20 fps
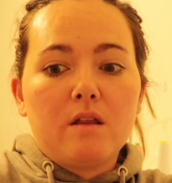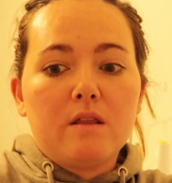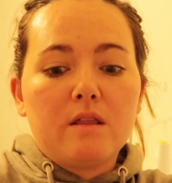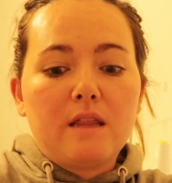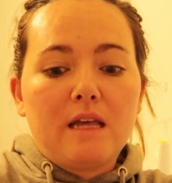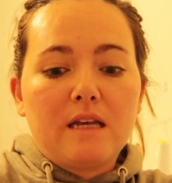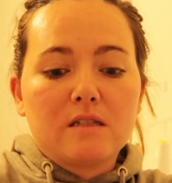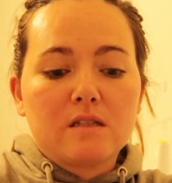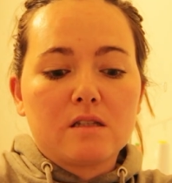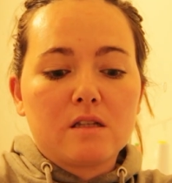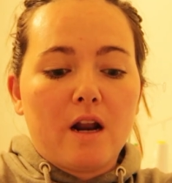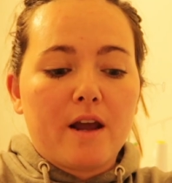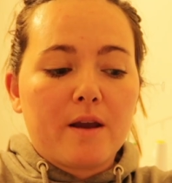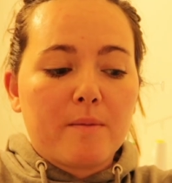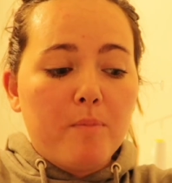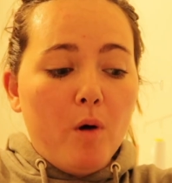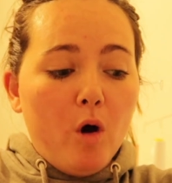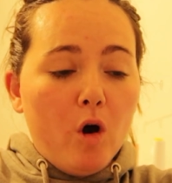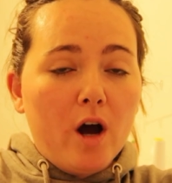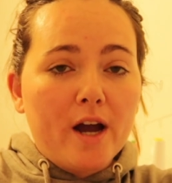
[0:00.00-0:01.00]
there's
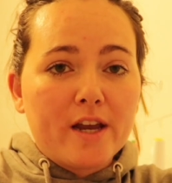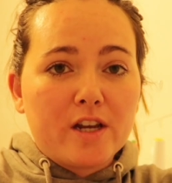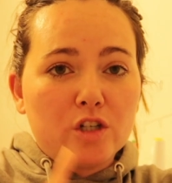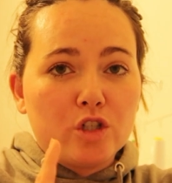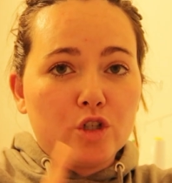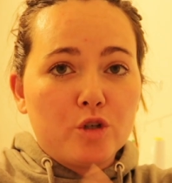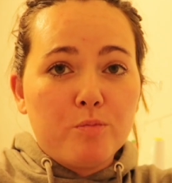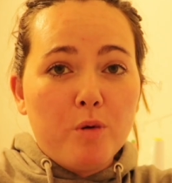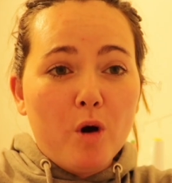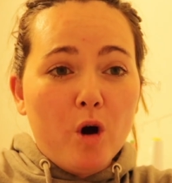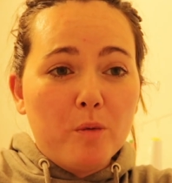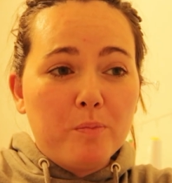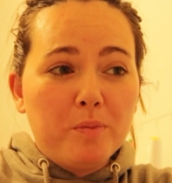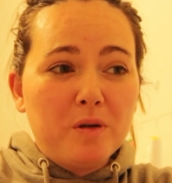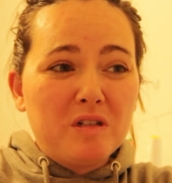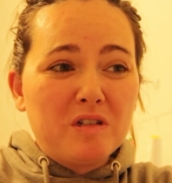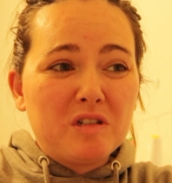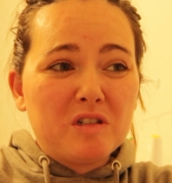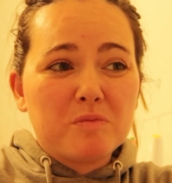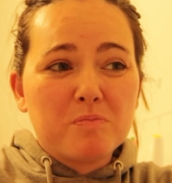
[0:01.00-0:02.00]
like I could do
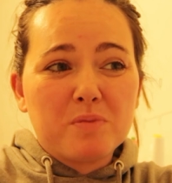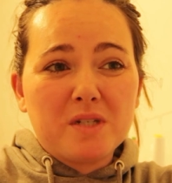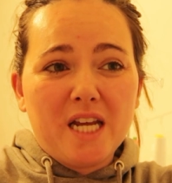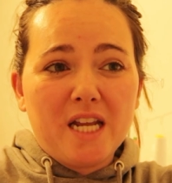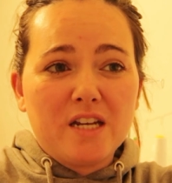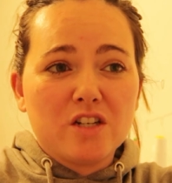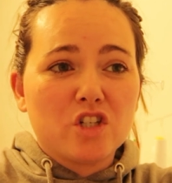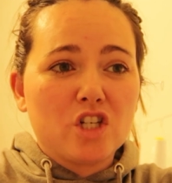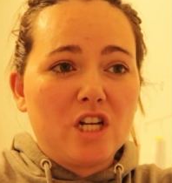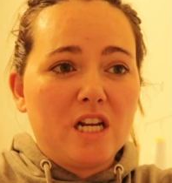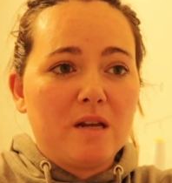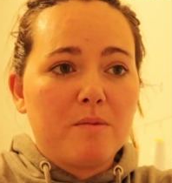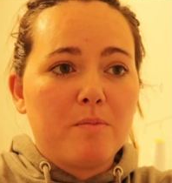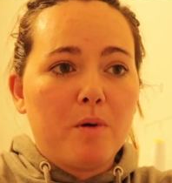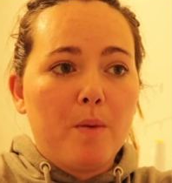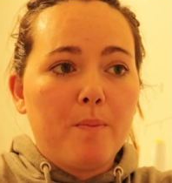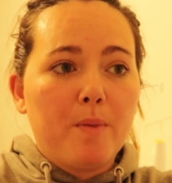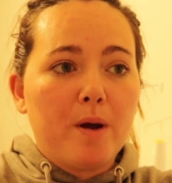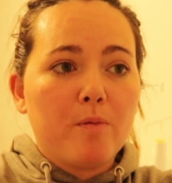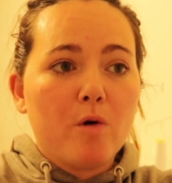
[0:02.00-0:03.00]
poppers potentially,
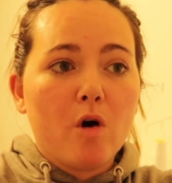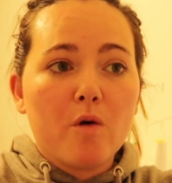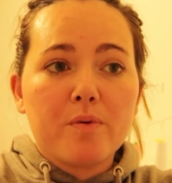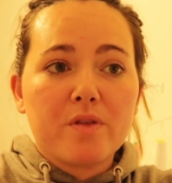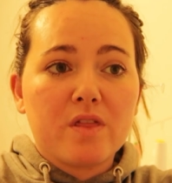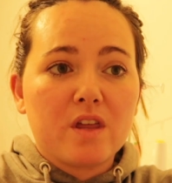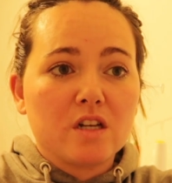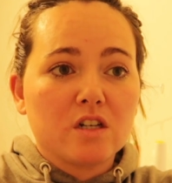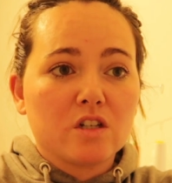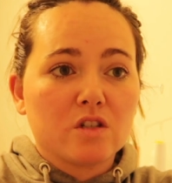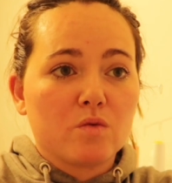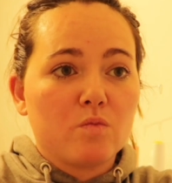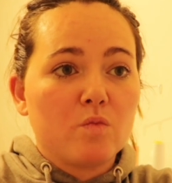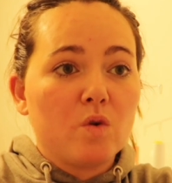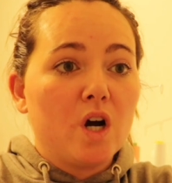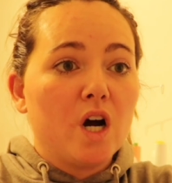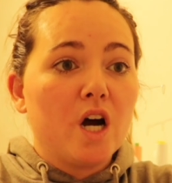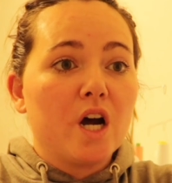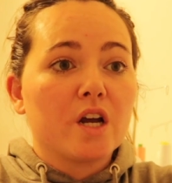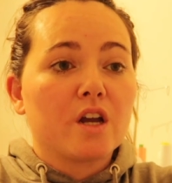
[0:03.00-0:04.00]
but my popper thing doesn't
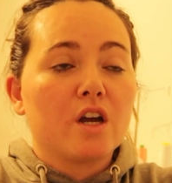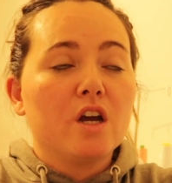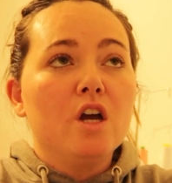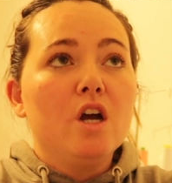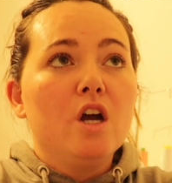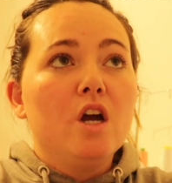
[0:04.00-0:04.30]
work.